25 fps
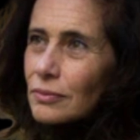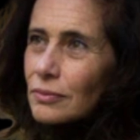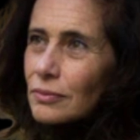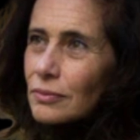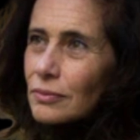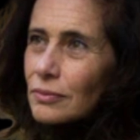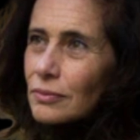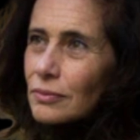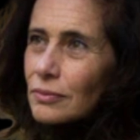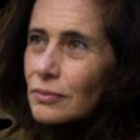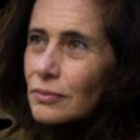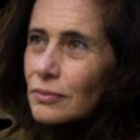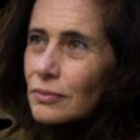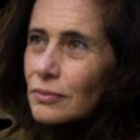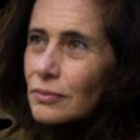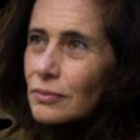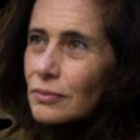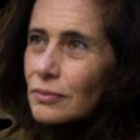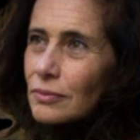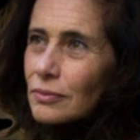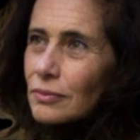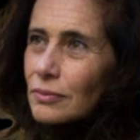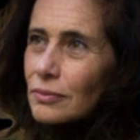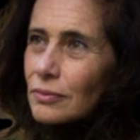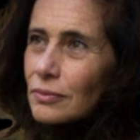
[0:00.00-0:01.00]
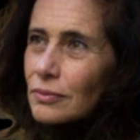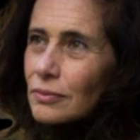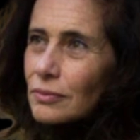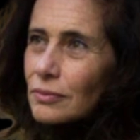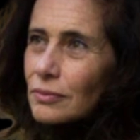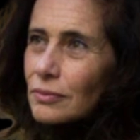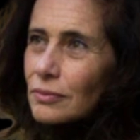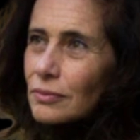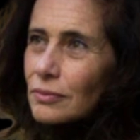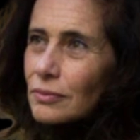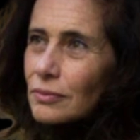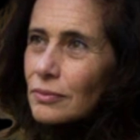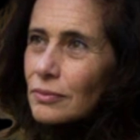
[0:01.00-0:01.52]

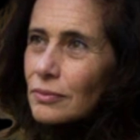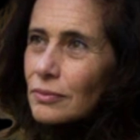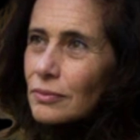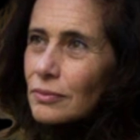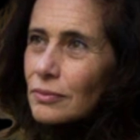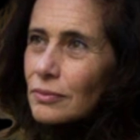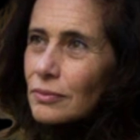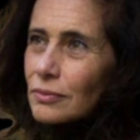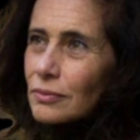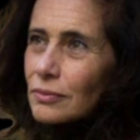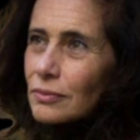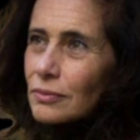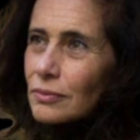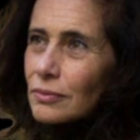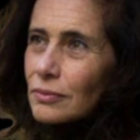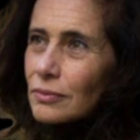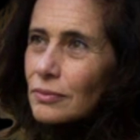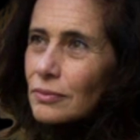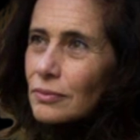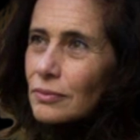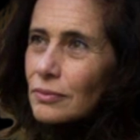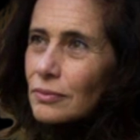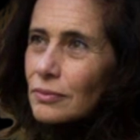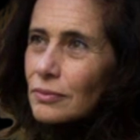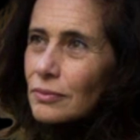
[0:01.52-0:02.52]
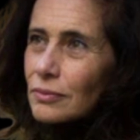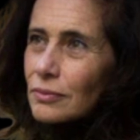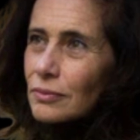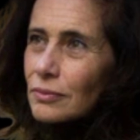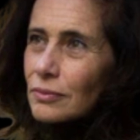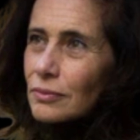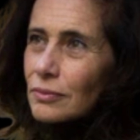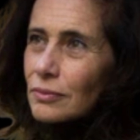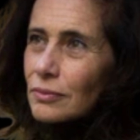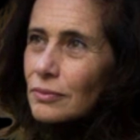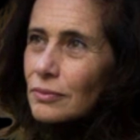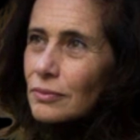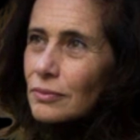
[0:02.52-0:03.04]

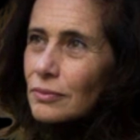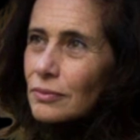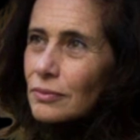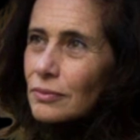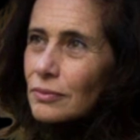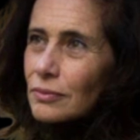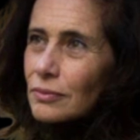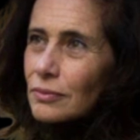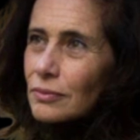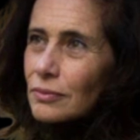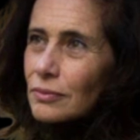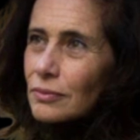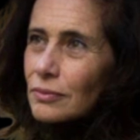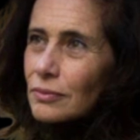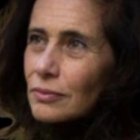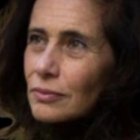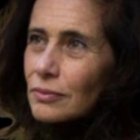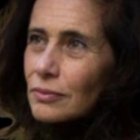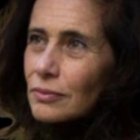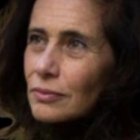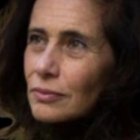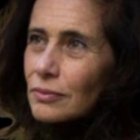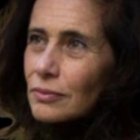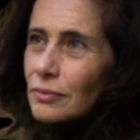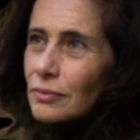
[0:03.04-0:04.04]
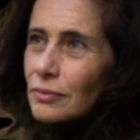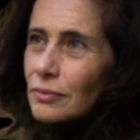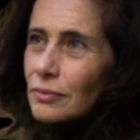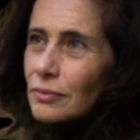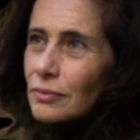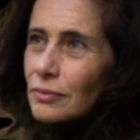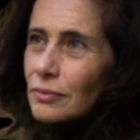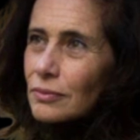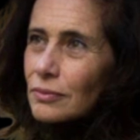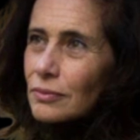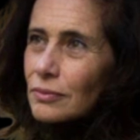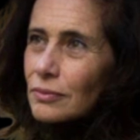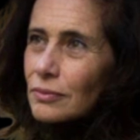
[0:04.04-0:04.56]

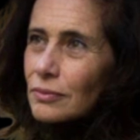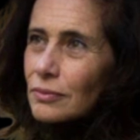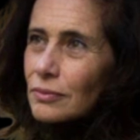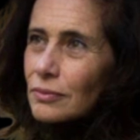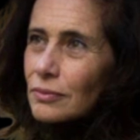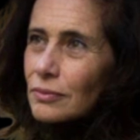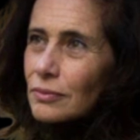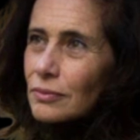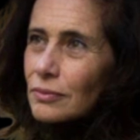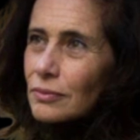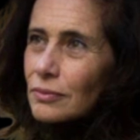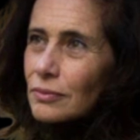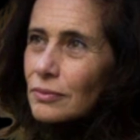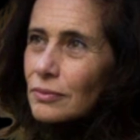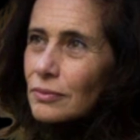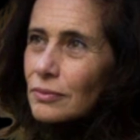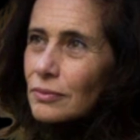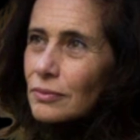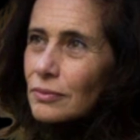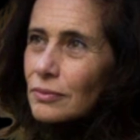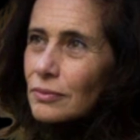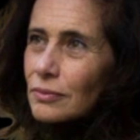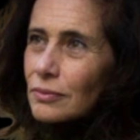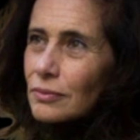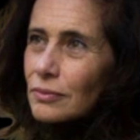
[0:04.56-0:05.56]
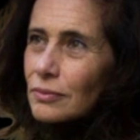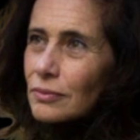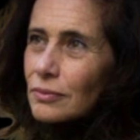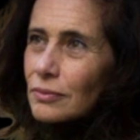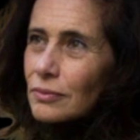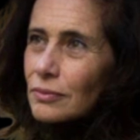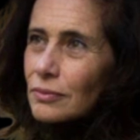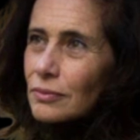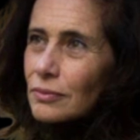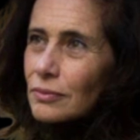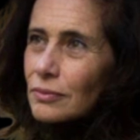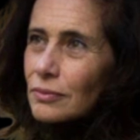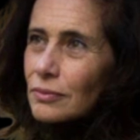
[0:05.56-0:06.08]

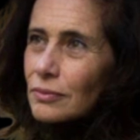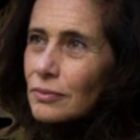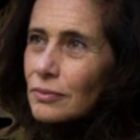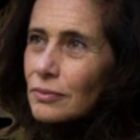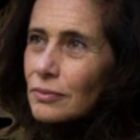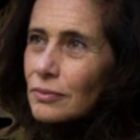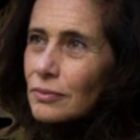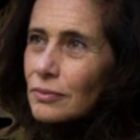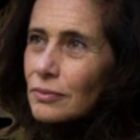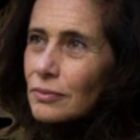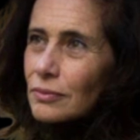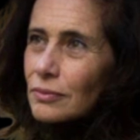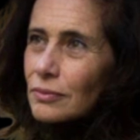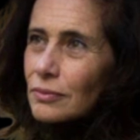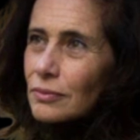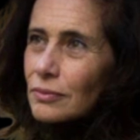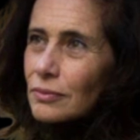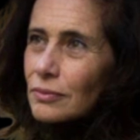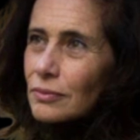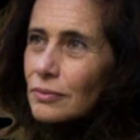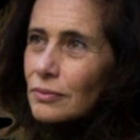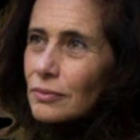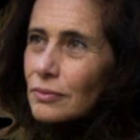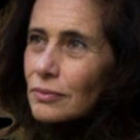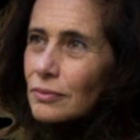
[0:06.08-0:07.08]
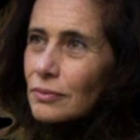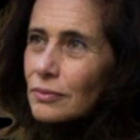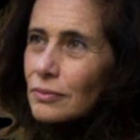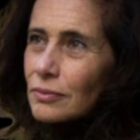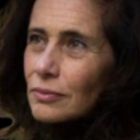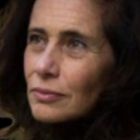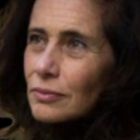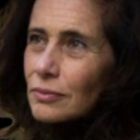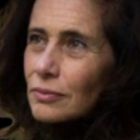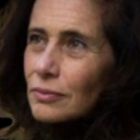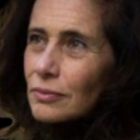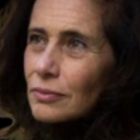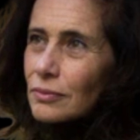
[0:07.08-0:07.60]

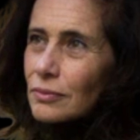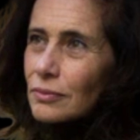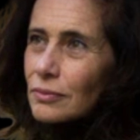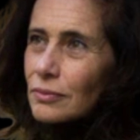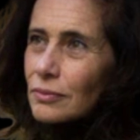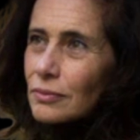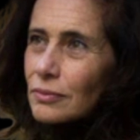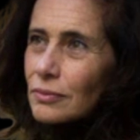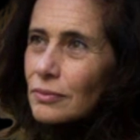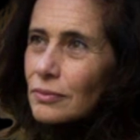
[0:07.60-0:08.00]
This is a still picture; no speech is visible.